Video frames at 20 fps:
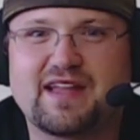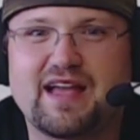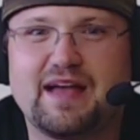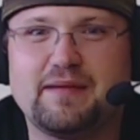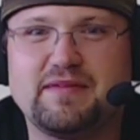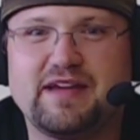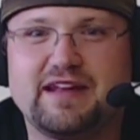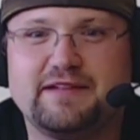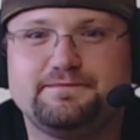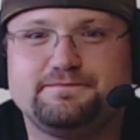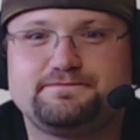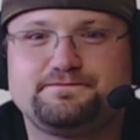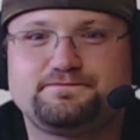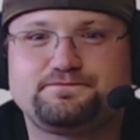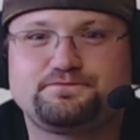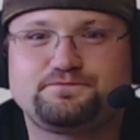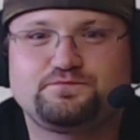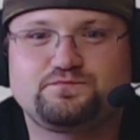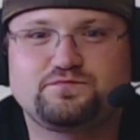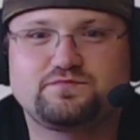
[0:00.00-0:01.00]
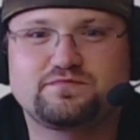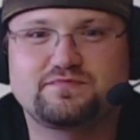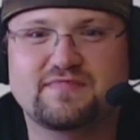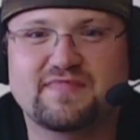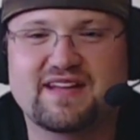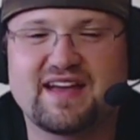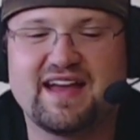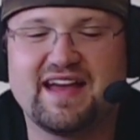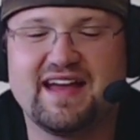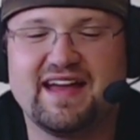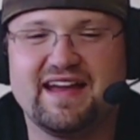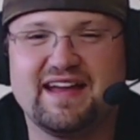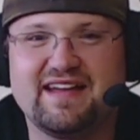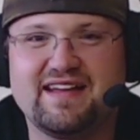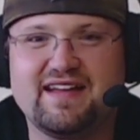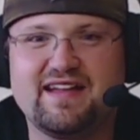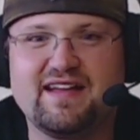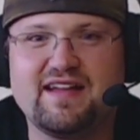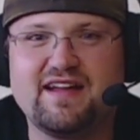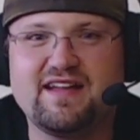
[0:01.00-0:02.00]
I mean,
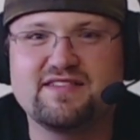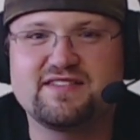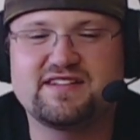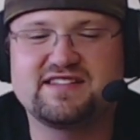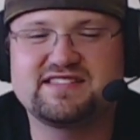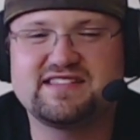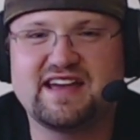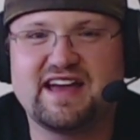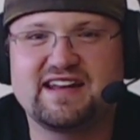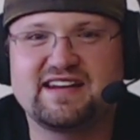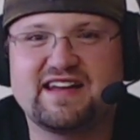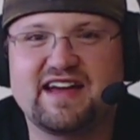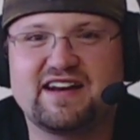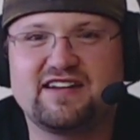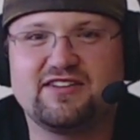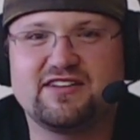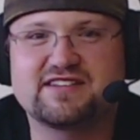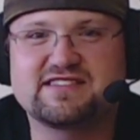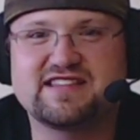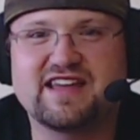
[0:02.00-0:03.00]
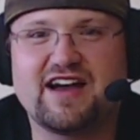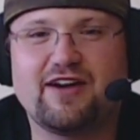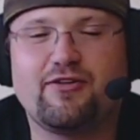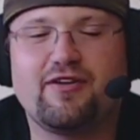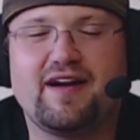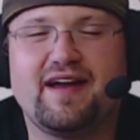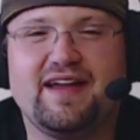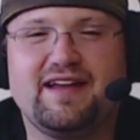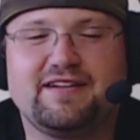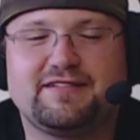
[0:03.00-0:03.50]
the design kind of looks that way.